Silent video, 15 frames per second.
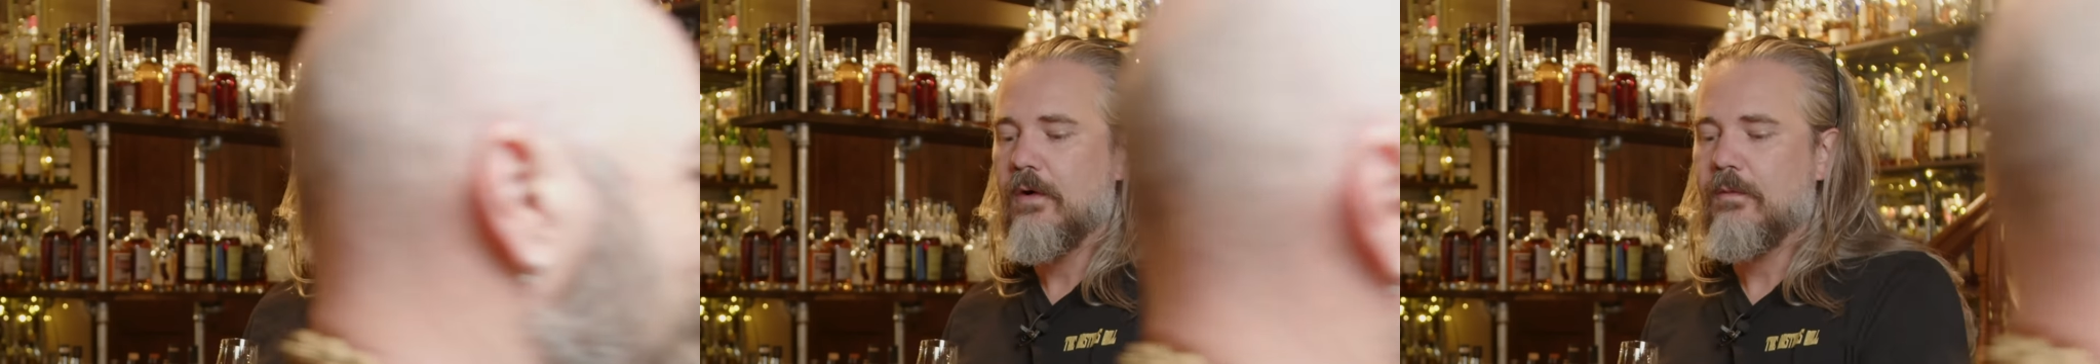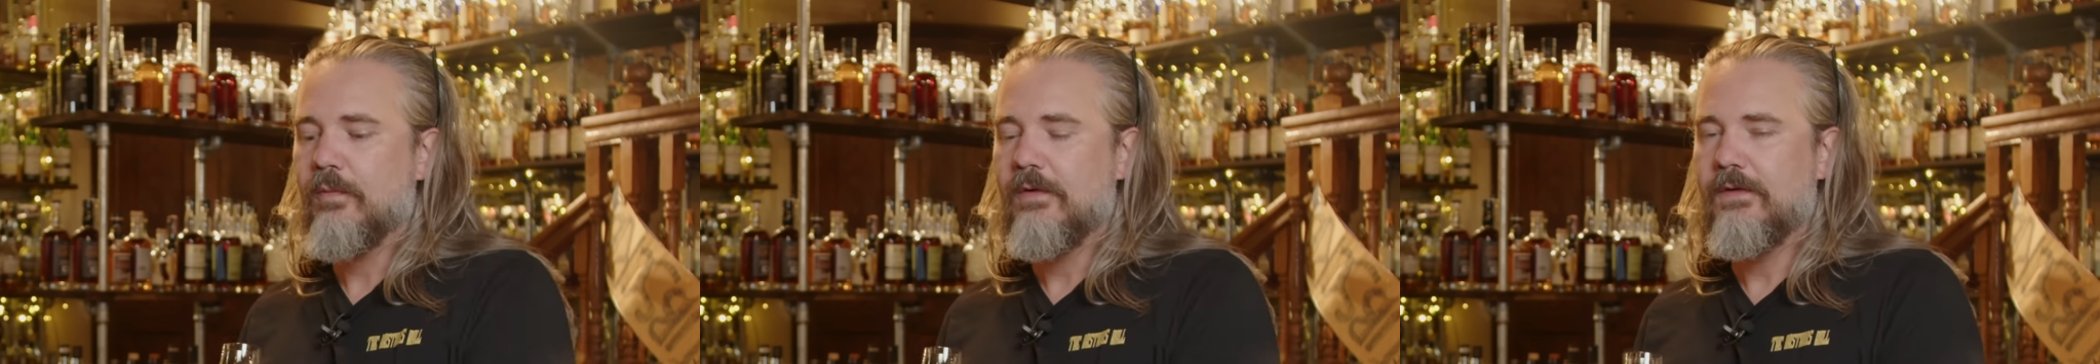
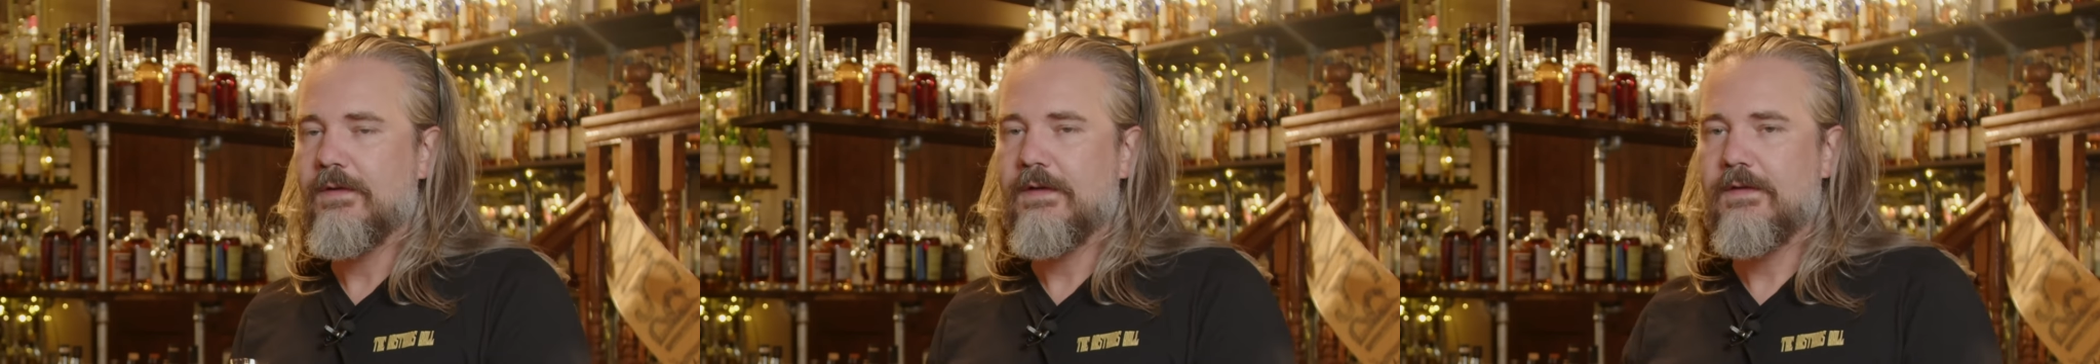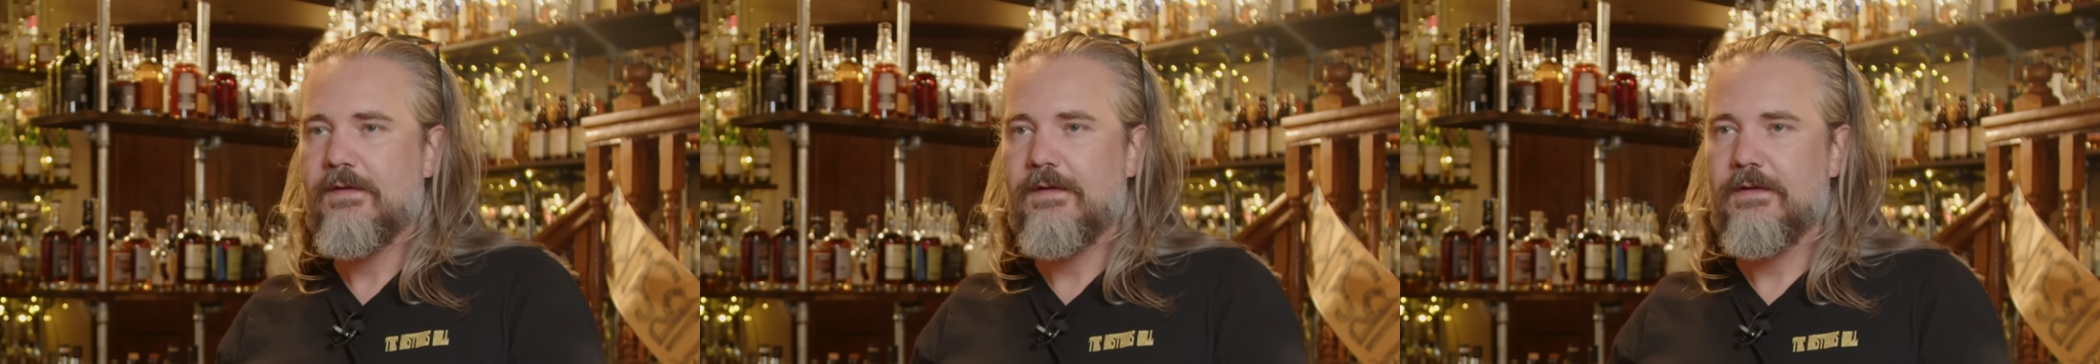oak
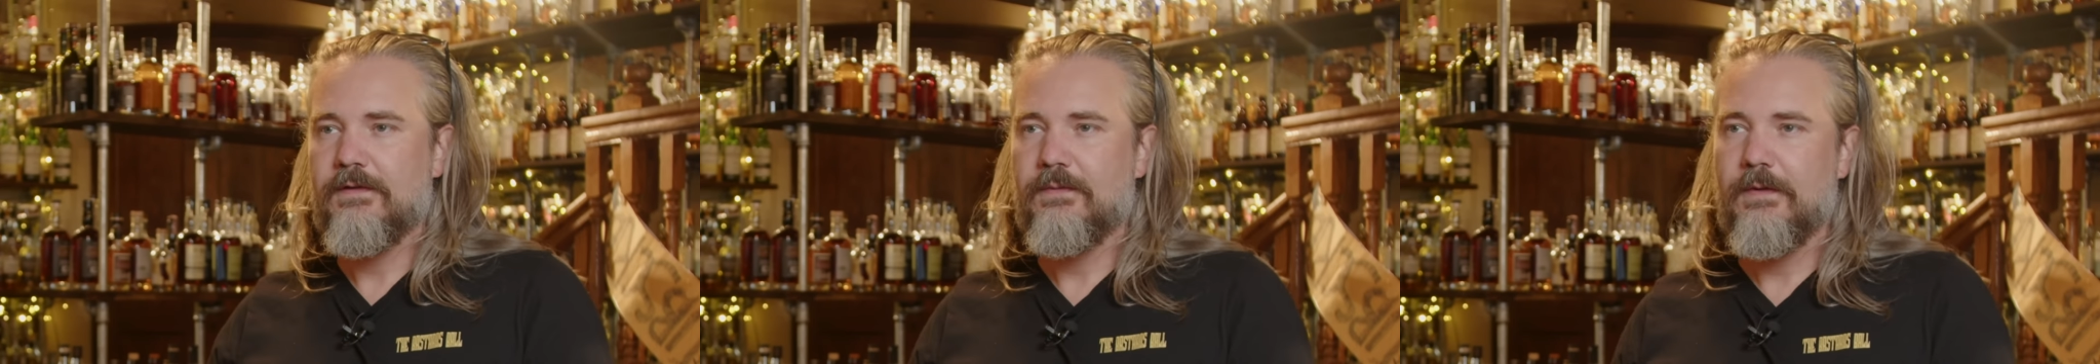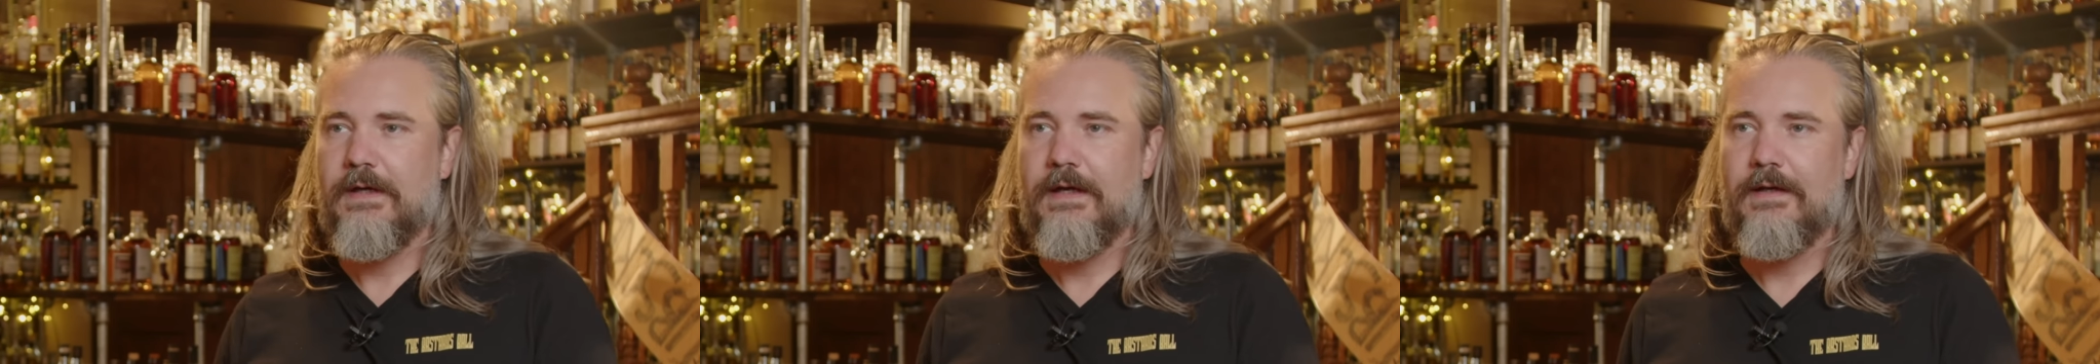presents
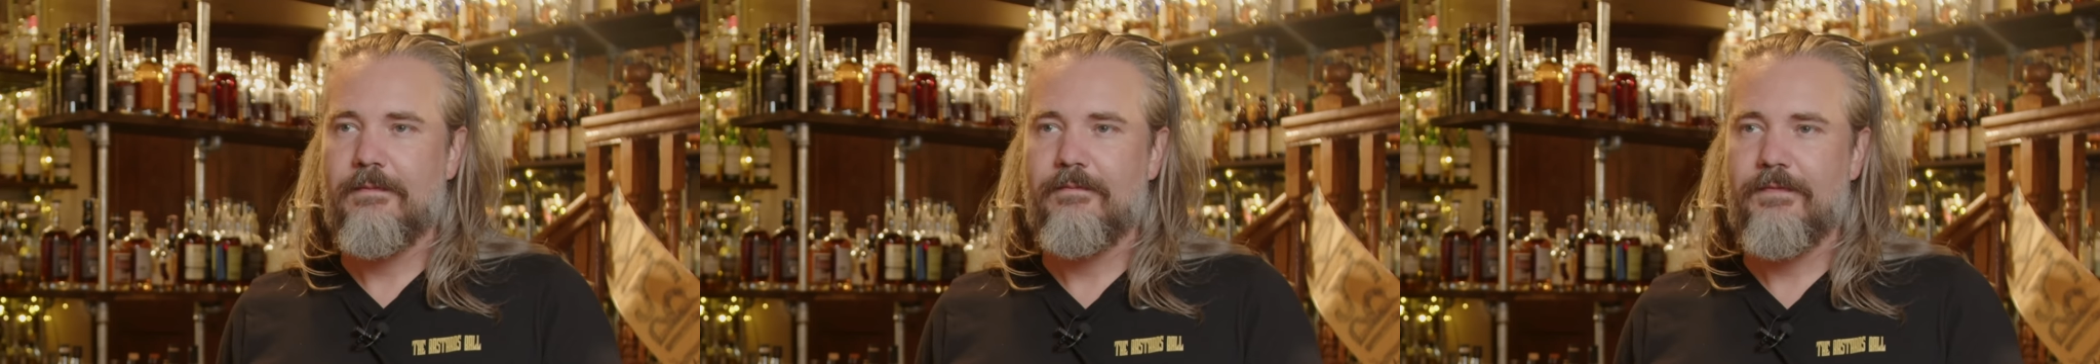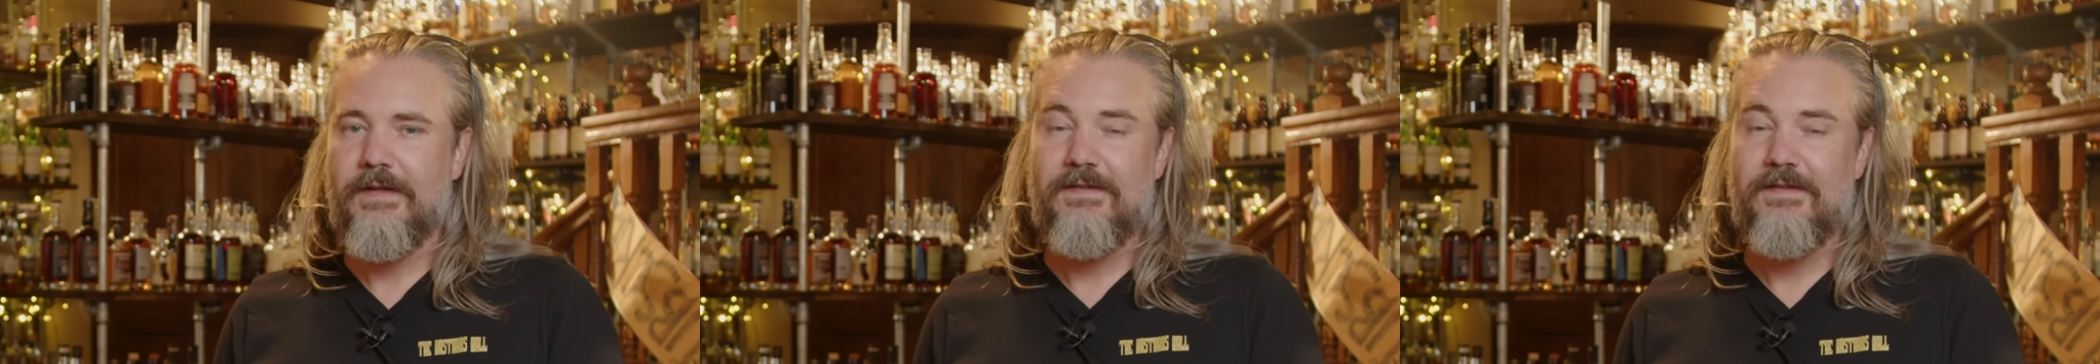this way.